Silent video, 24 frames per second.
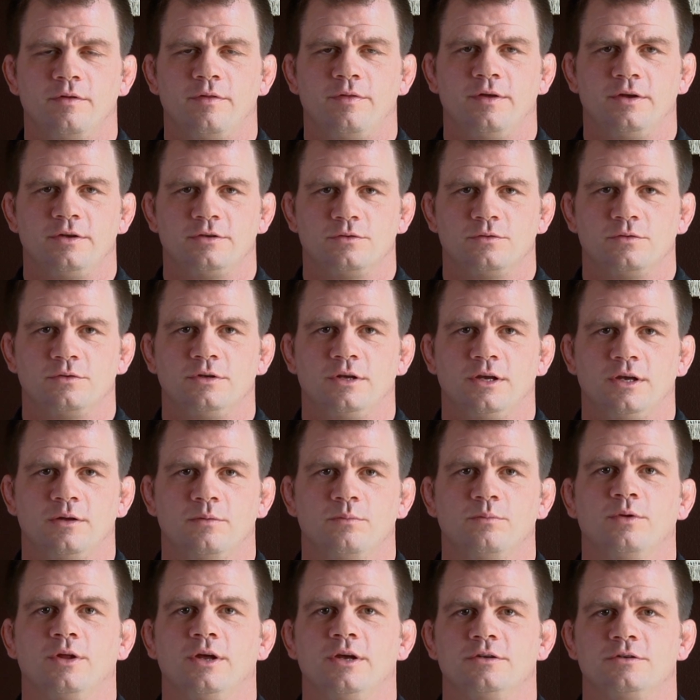the things that were
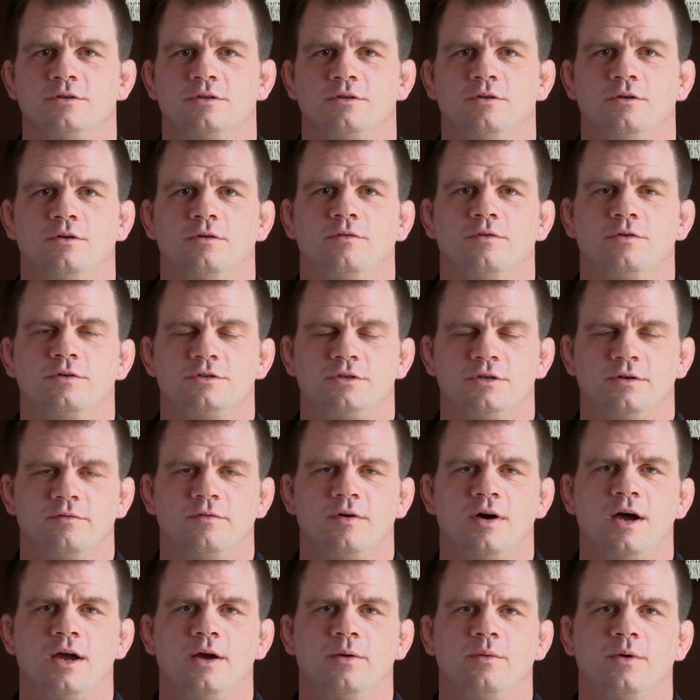taking place at the University of
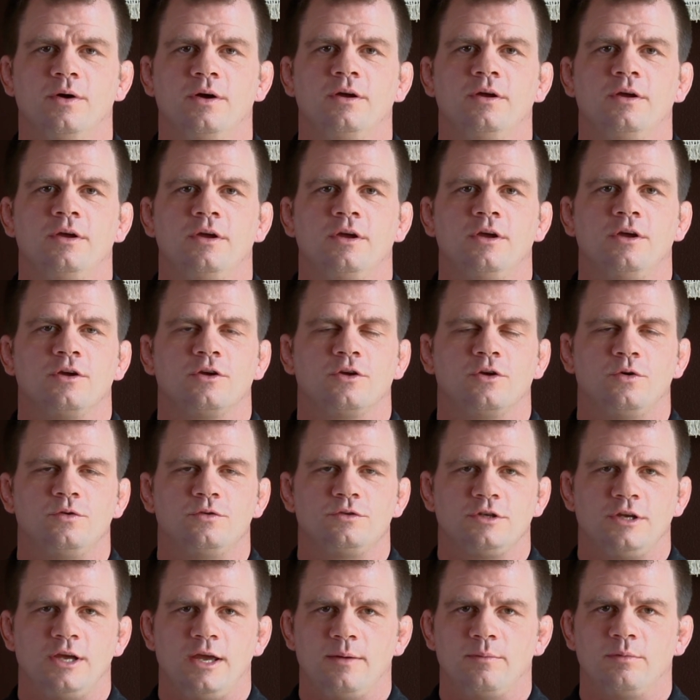Iowa.
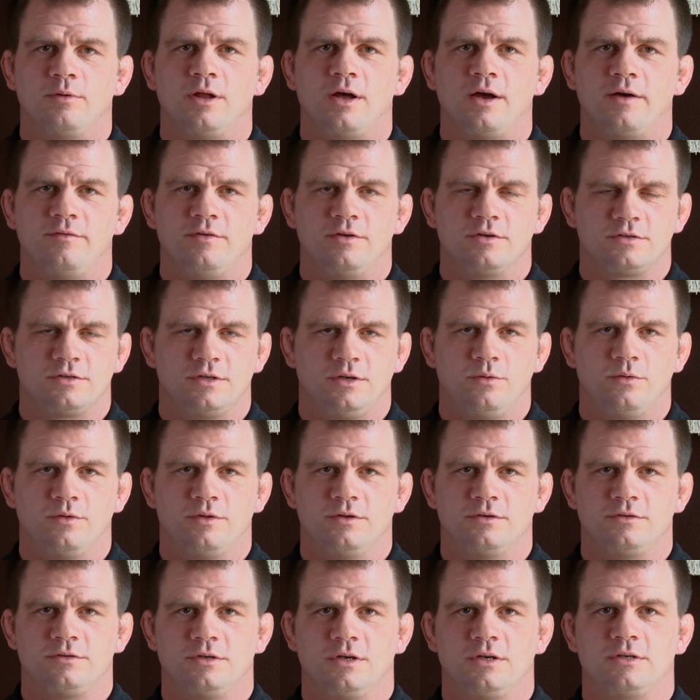Coach Gable, obviously, with
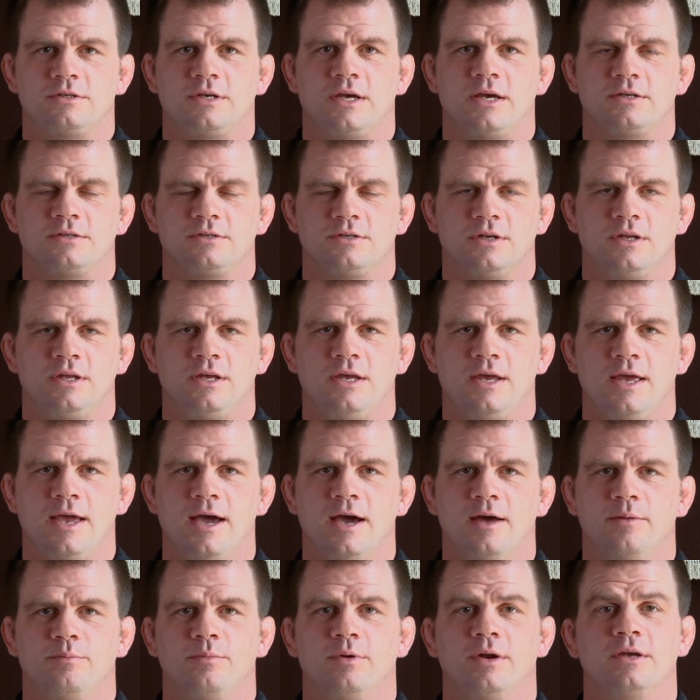the success that he
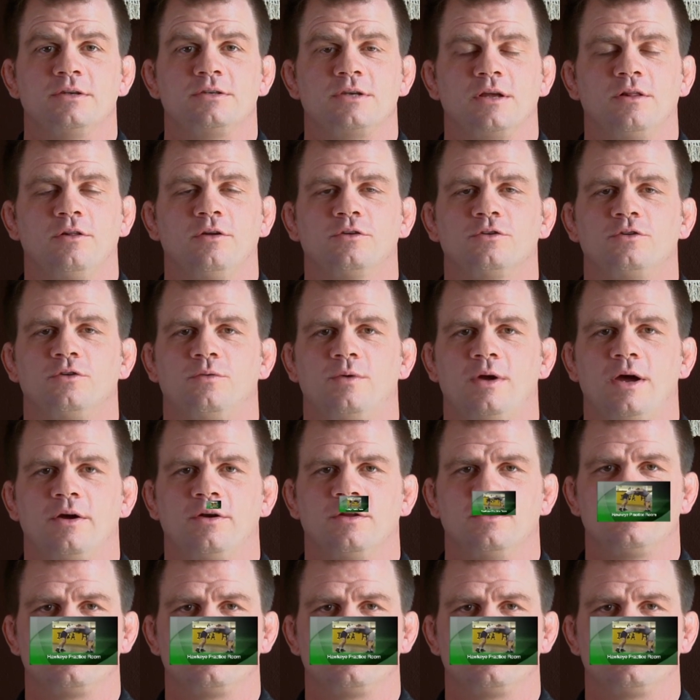had, but as I looked around